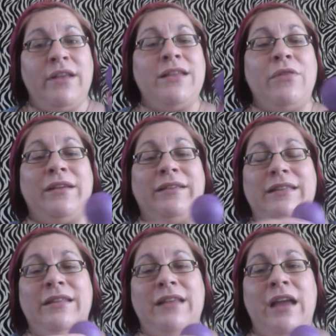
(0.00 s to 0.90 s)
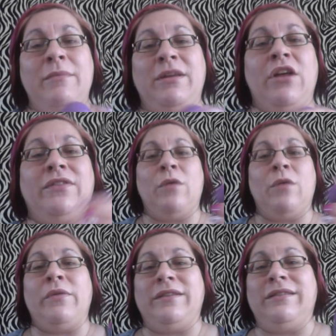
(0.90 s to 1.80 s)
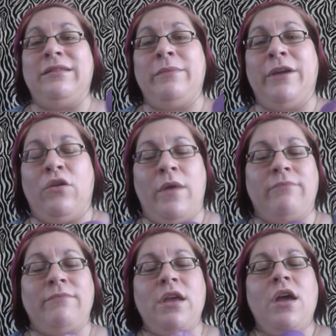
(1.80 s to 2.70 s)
Now this, I mean not the one, this is a bigger one.